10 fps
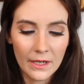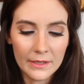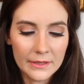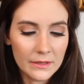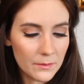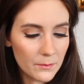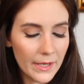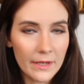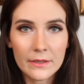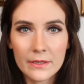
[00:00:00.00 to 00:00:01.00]
I can
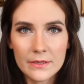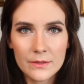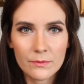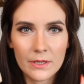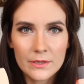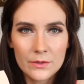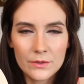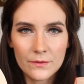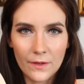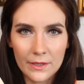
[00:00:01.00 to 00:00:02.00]
compare this one to
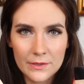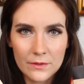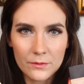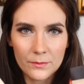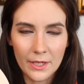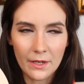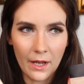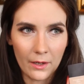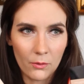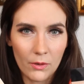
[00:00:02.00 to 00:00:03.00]
the Vitalumière
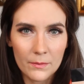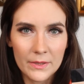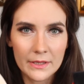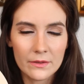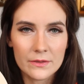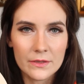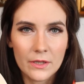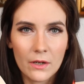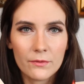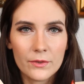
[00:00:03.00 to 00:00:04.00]
Aqua because the
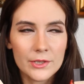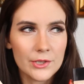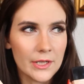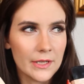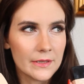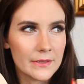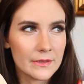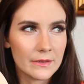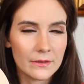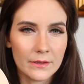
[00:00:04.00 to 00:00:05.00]
coverage
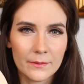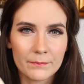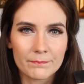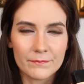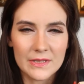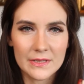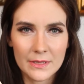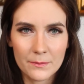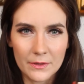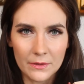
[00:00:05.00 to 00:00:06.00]
is um,
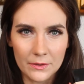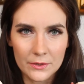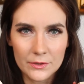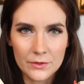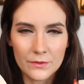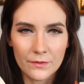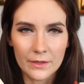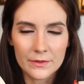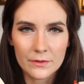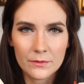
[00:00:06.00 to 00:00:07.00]
similar to the
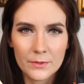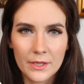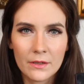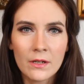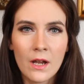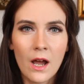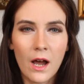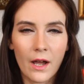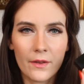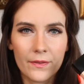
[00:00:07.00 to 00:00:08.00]
Vitalumière.
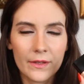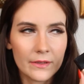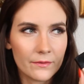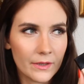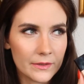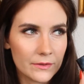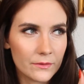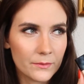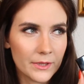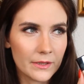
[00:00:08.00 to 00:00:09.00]
I think the
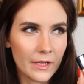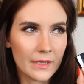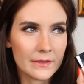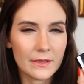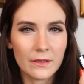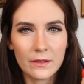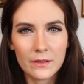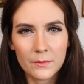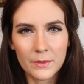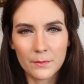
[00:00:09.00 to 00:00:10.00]
Vitalumière has a
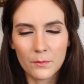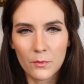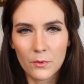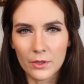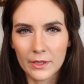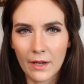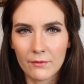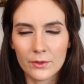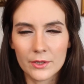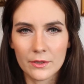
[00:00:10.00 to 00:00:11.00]
little bit more
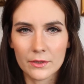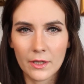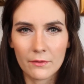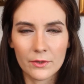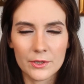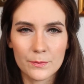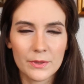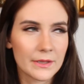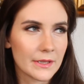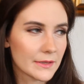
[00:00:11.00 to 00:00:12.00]
coverage, coverage
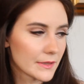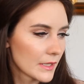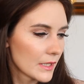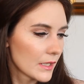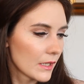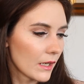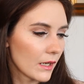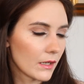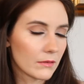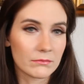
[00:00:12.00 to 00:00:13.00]
but this
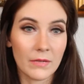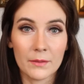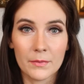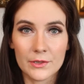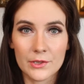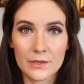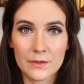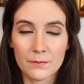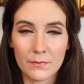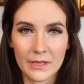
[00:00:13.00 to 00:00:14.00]
uh, might be
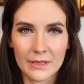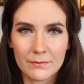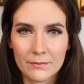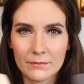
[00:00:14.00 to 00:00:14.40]
just me.